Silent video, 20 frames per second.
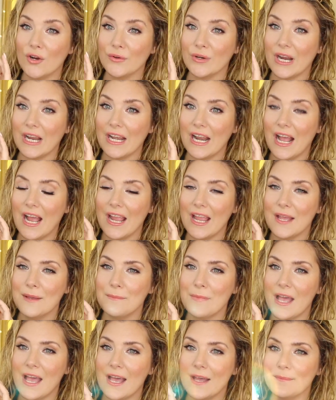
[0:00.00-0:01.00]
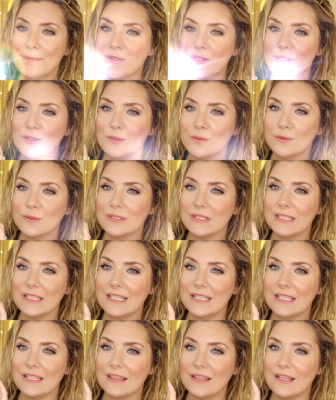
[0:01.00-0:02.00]
All right, I am
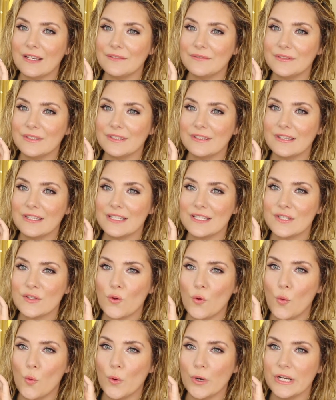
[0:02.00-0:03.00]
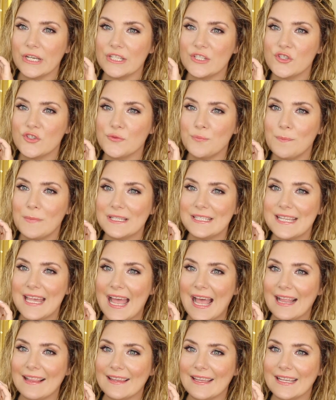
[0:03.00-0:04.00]
absolutely loving this orange
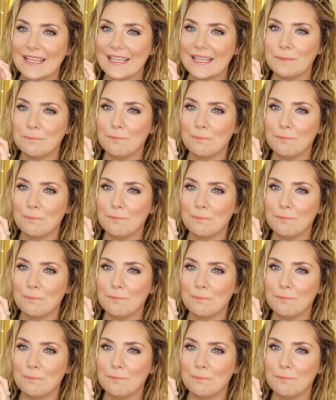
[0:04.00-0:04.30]
metallic